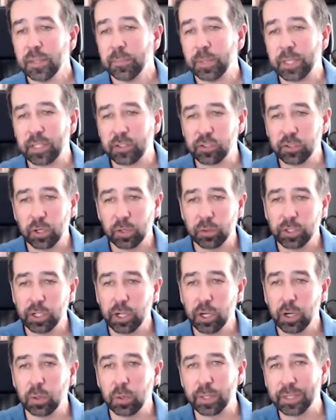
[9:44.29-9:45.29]
because you don't
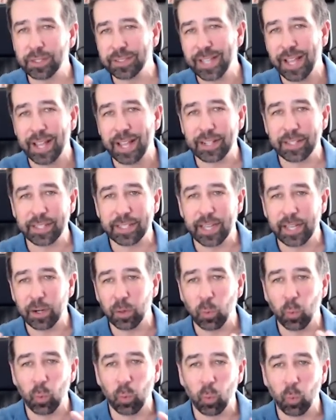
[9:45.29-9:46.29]
know exactly kind
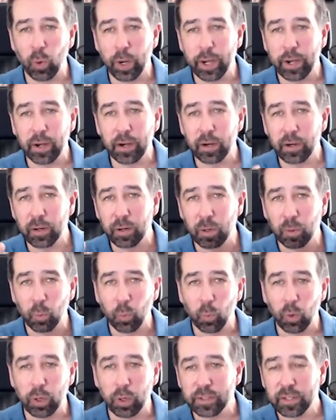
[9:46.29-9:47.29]
of where or
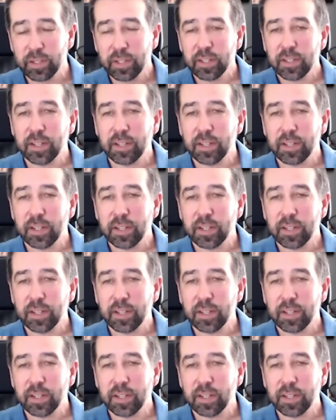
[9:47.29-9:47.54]
what